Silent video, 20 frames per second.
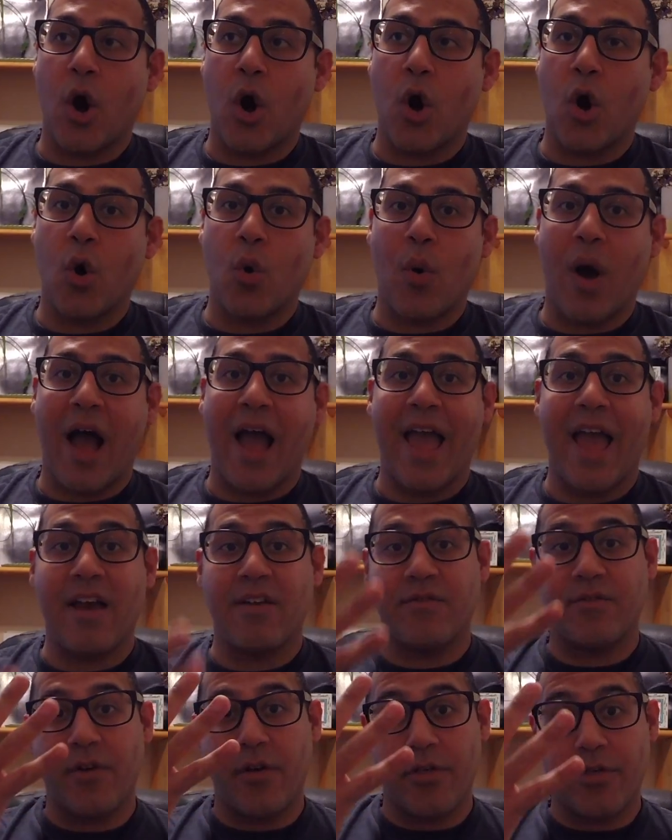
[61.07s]
oh, I
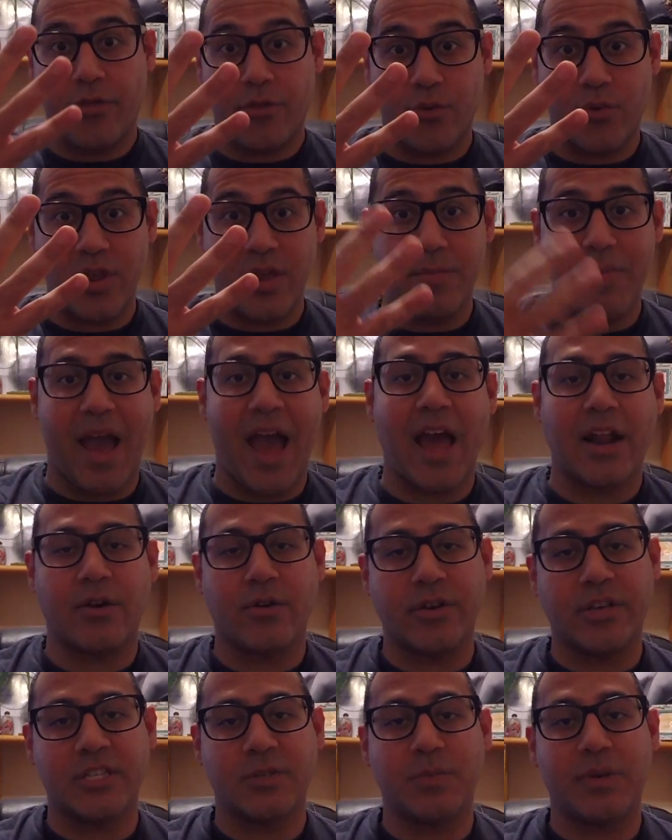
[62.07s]
have 3
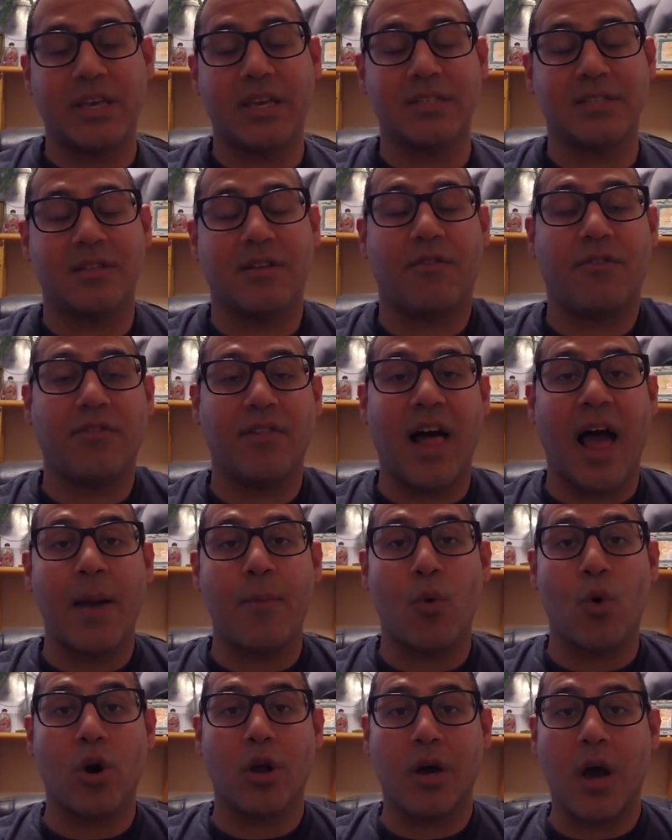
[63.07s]
batteries, because the Fly
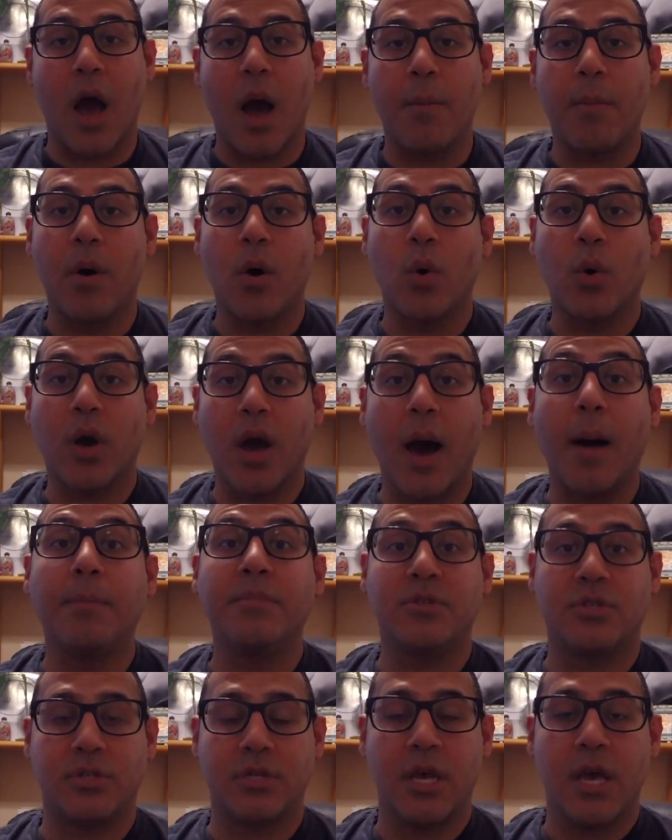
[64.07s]
More combo
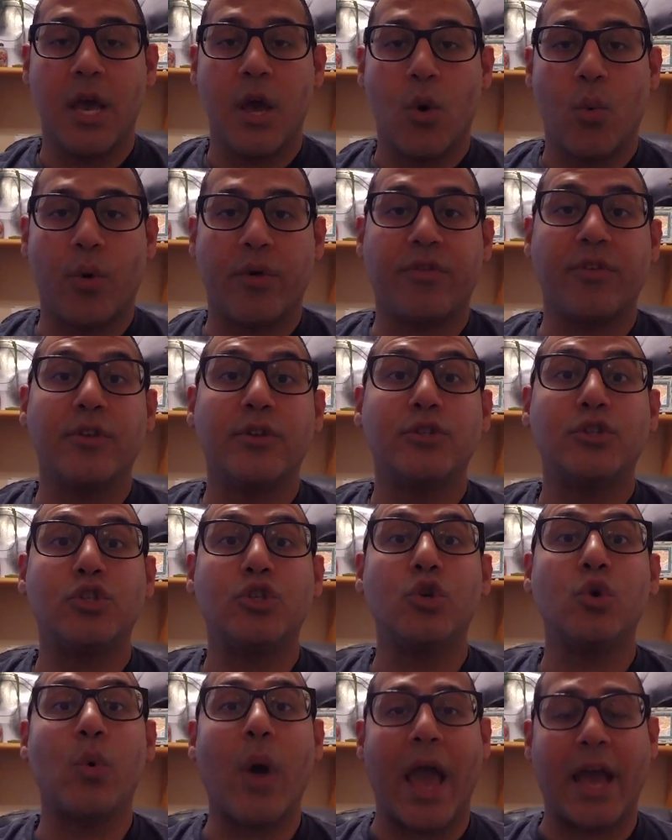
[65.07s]
comes with
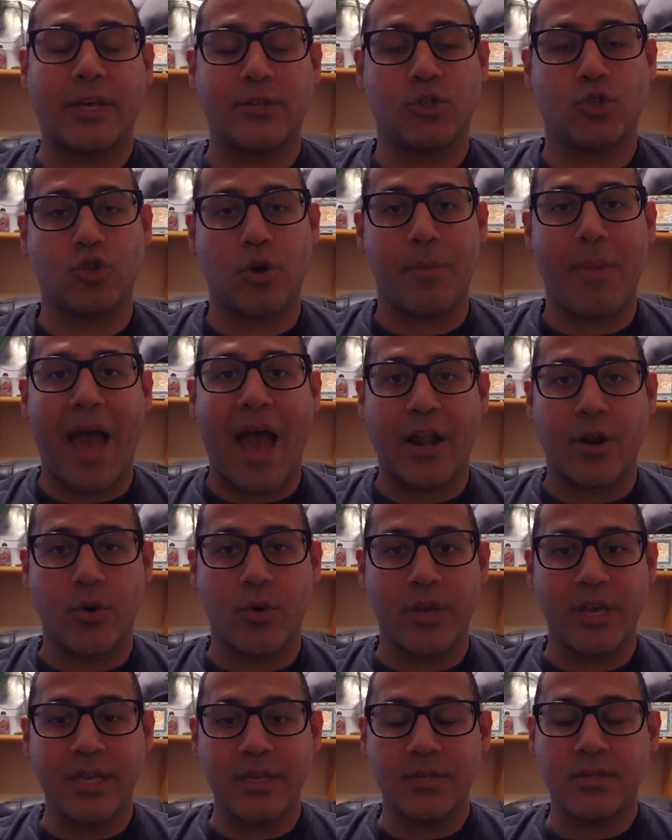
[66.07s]
2 extra
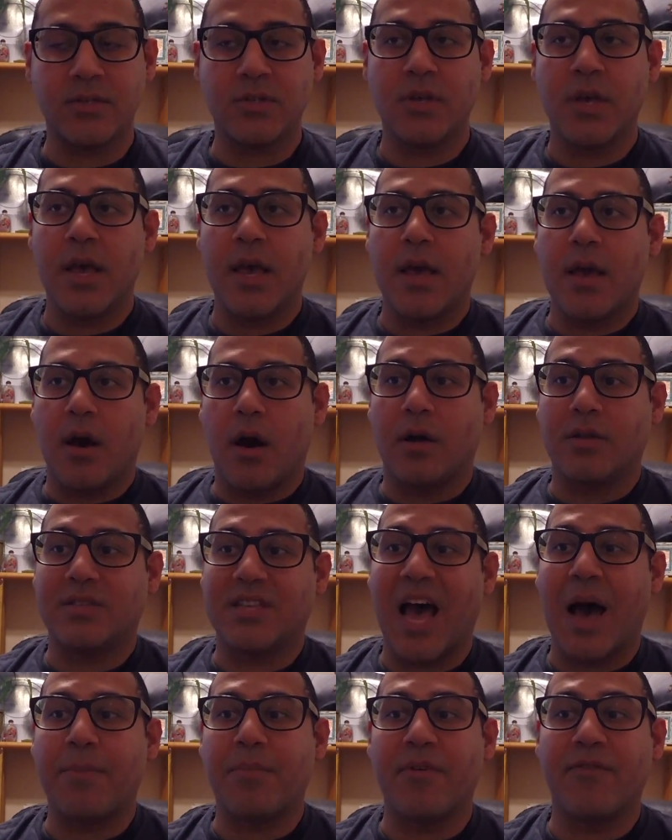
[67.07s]
batteries on
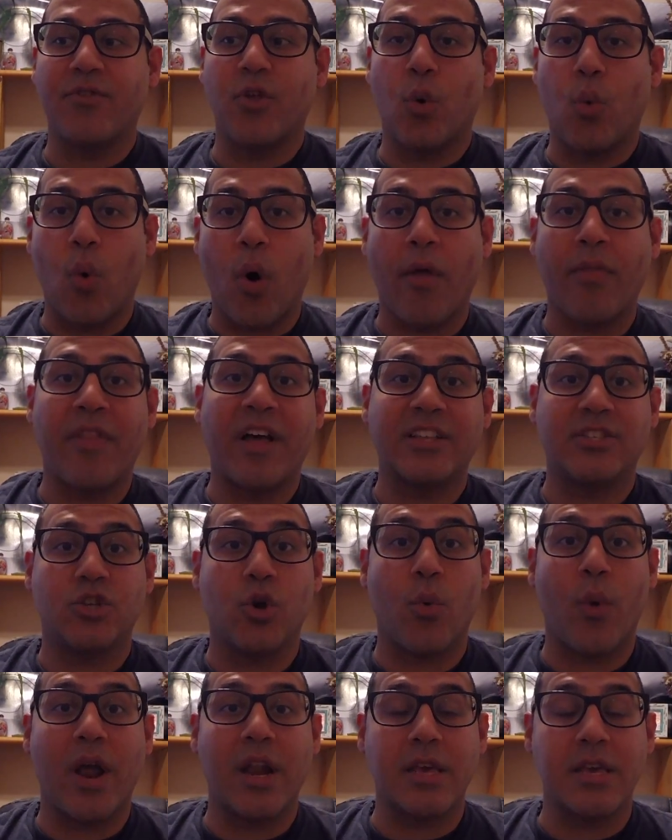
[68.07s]
top of the one that's
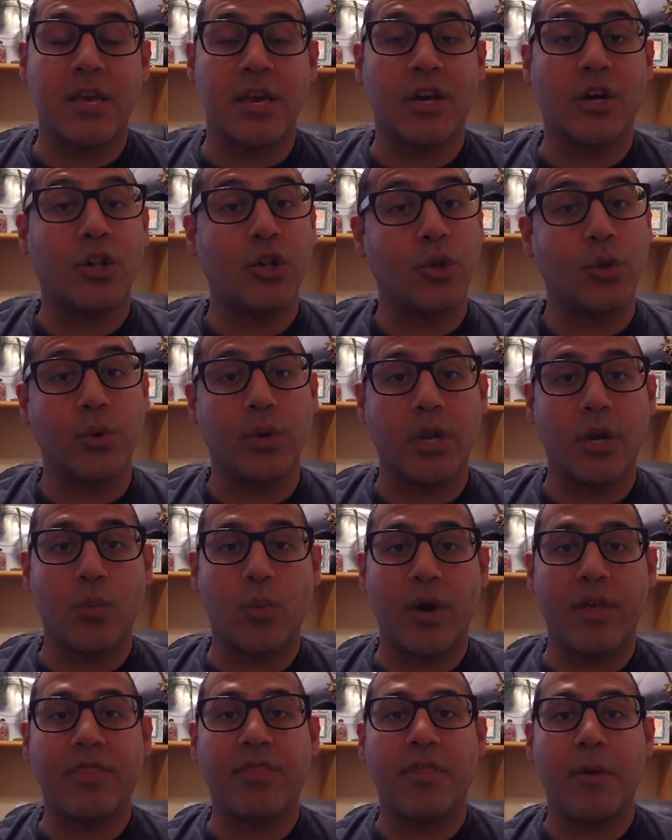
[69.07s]
already included
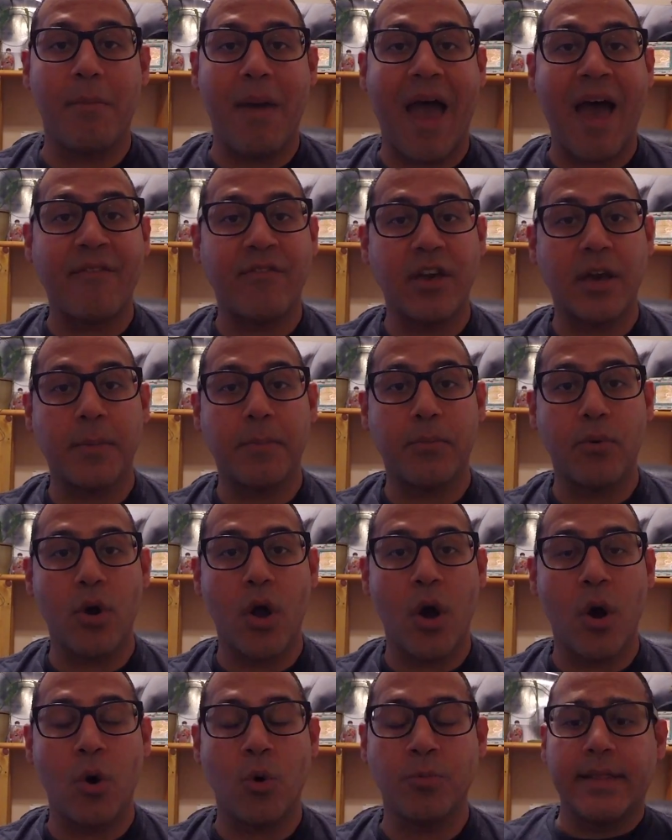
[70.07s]
with the Mavic
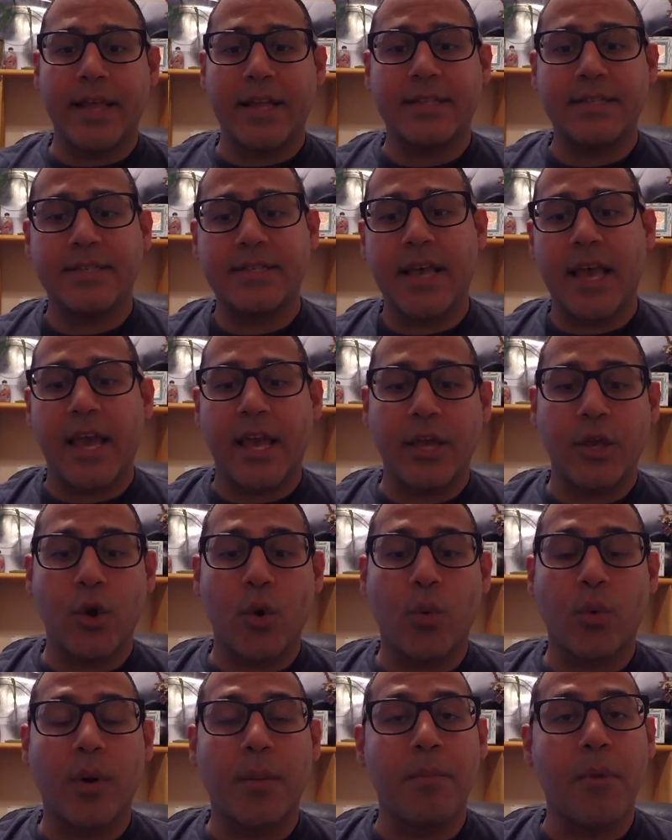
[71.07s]
Pro. Let's say your
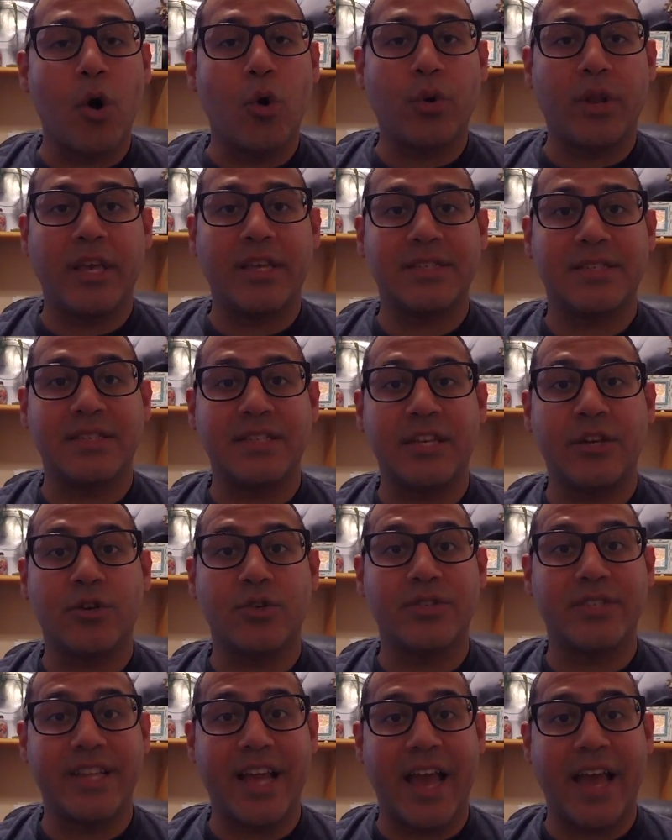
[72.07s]
remote is near
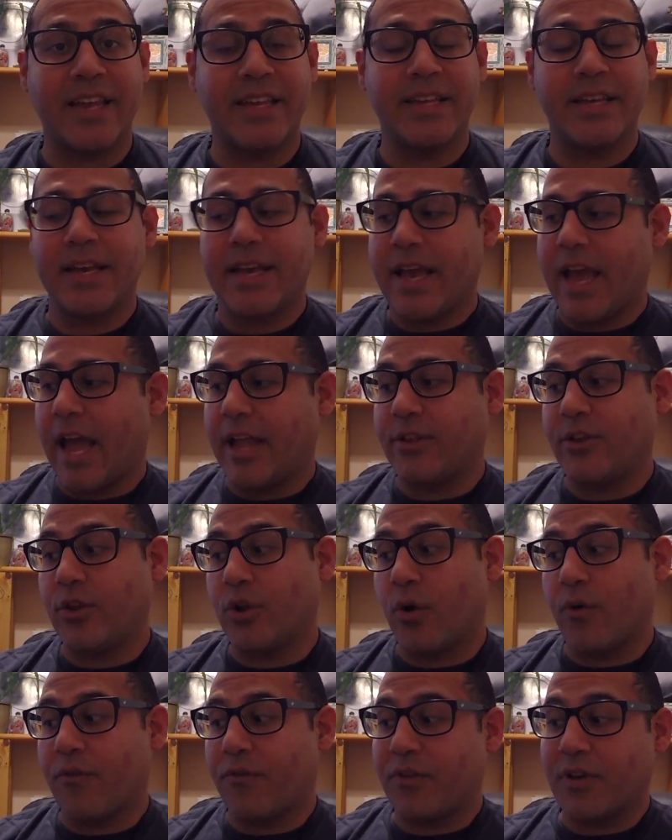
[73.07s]
dead and you
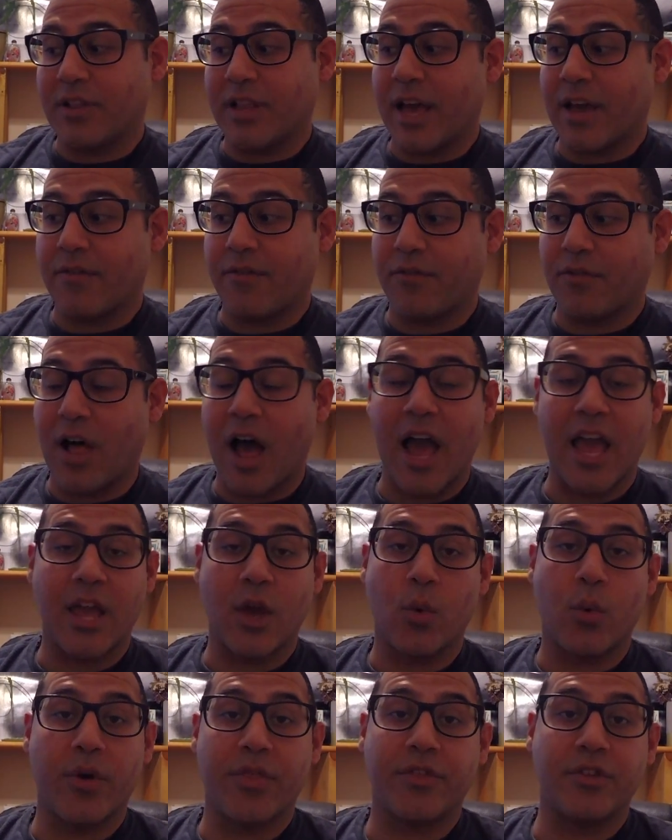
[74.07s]
don't feel like
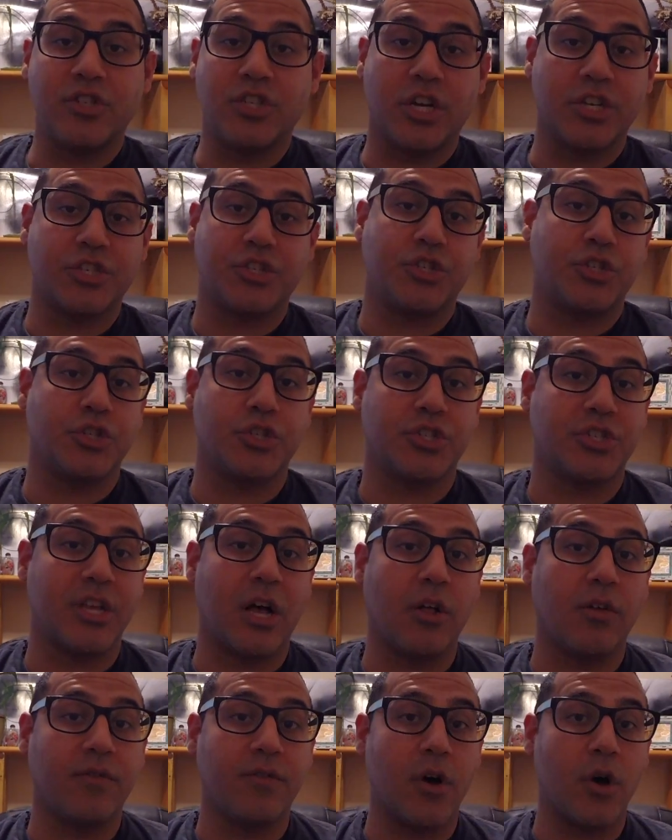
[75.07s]
flying with just your
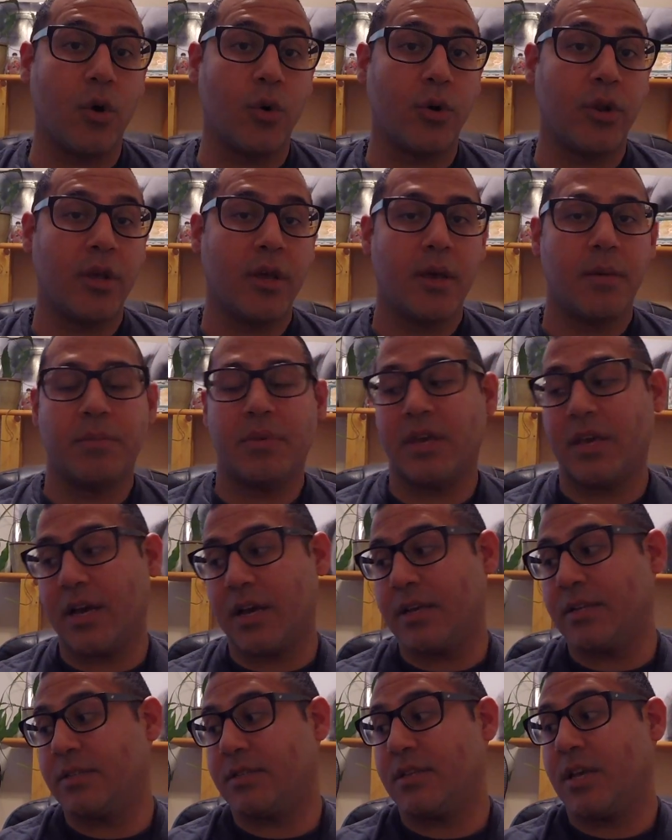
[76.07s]
cell phone,
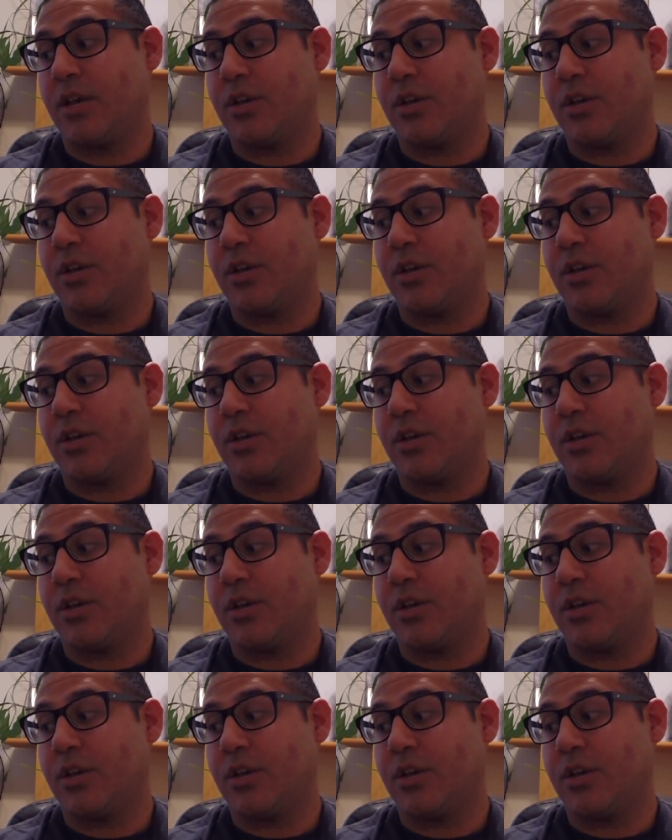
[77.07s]
because